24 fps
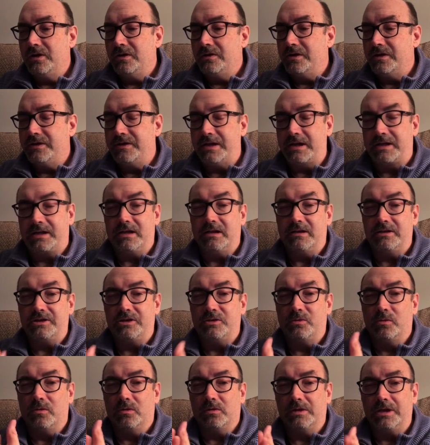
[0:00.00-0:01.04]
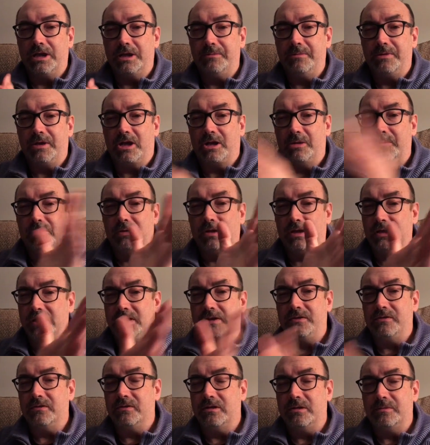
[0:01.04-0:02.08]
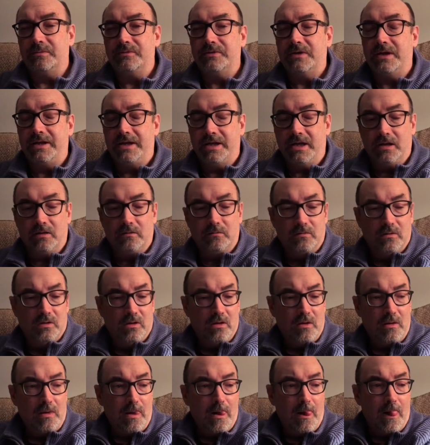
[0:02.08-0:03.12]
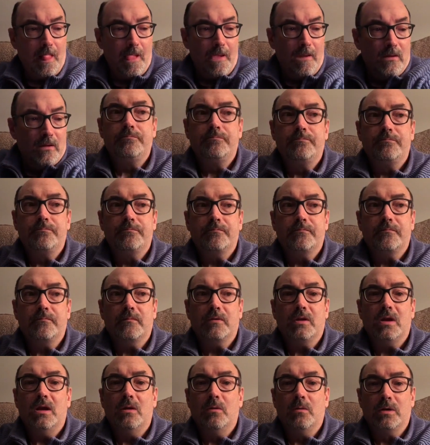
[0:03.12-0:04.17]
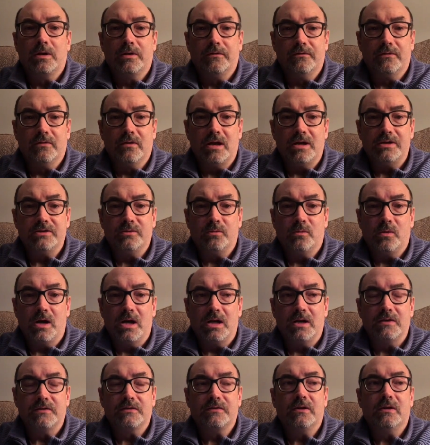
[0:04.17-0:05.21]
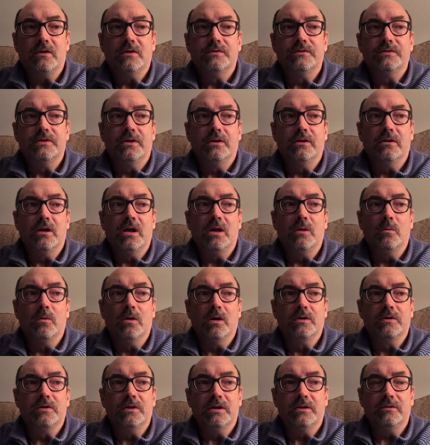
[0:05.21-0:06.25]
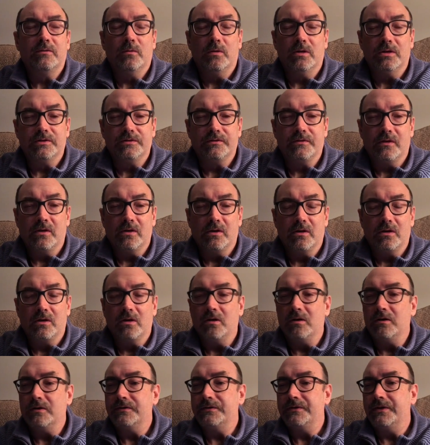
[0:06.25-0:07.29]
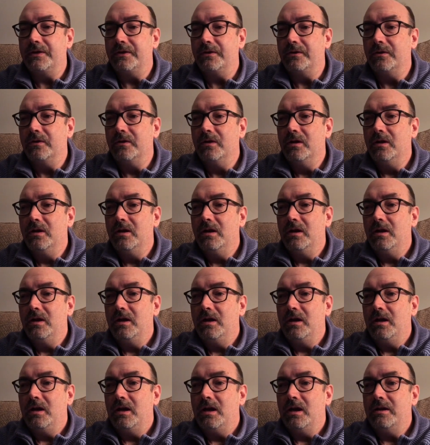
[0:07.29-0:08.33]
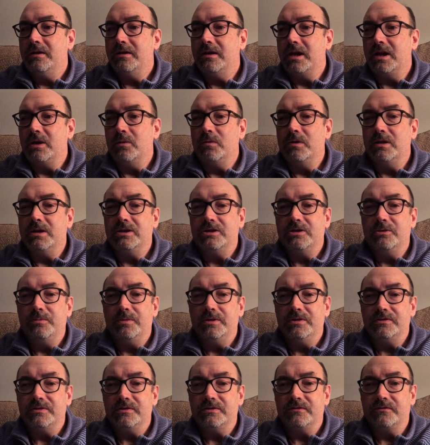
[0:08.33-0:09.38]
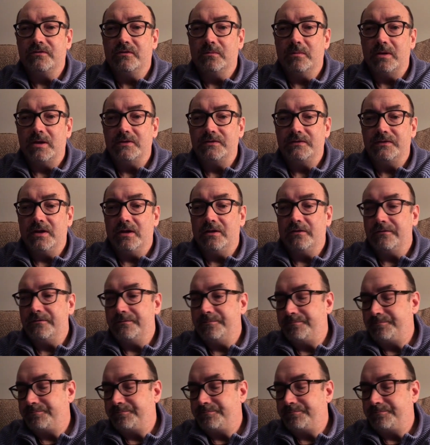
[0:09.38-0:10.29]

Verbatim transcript: the technology world had been completely turned upside down. I worked at Verizon Wireless call center. I worked at the Wells Fargo call center. And then I went into business for myself.